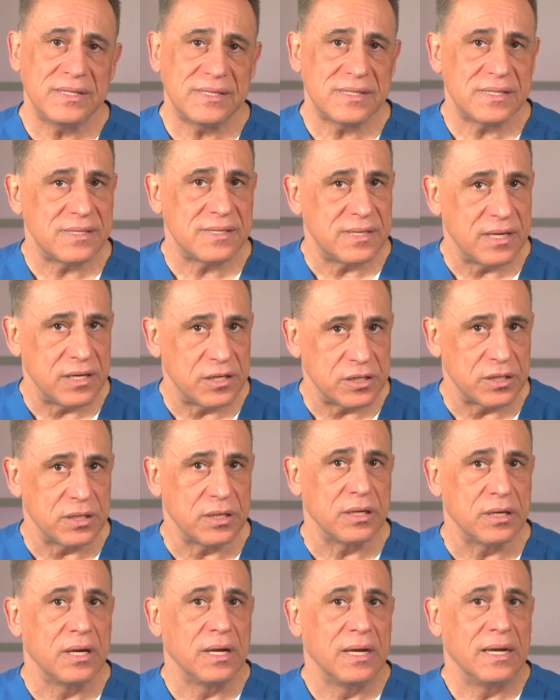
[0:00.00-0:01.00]

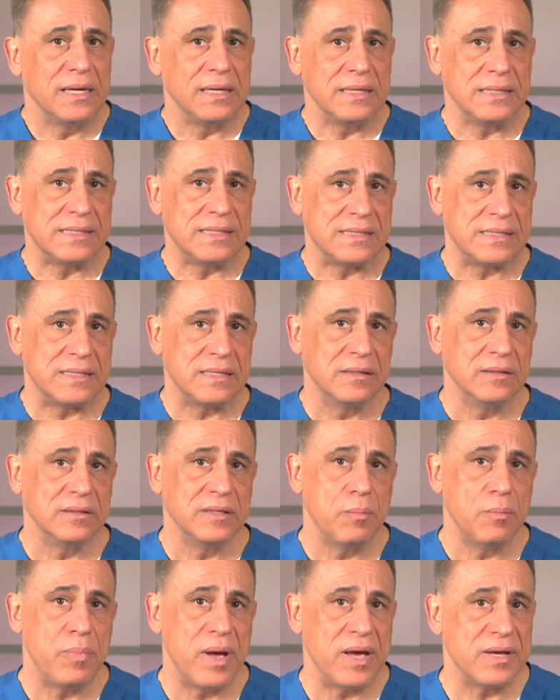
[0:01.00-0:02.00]
cessation is still
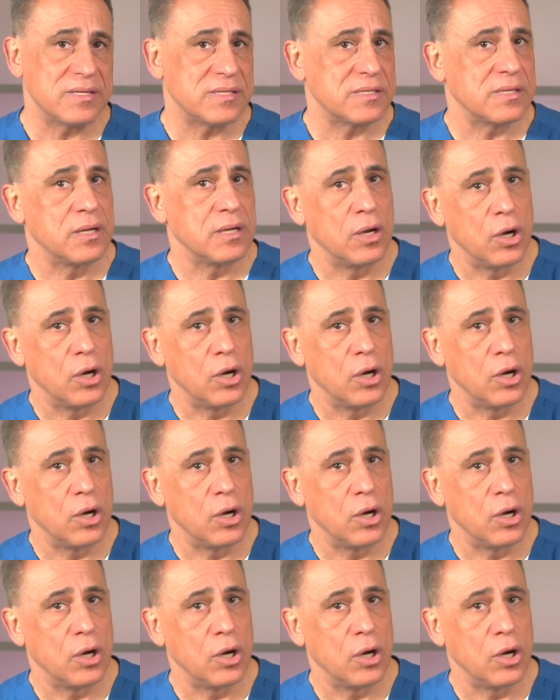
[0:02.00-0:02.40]
the best